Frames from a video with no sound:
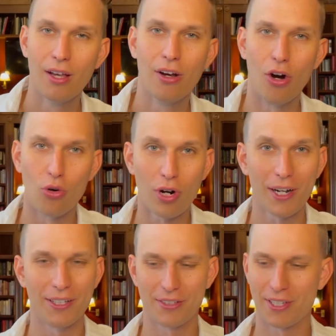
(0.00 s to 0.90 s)

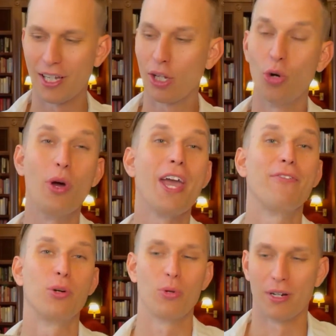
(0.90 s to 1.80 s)
Alright, hello
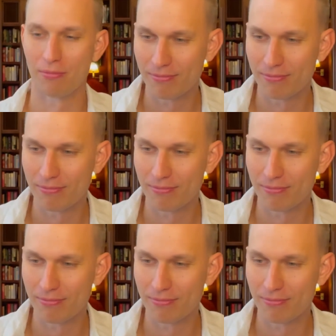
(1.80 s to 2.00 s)
everyone,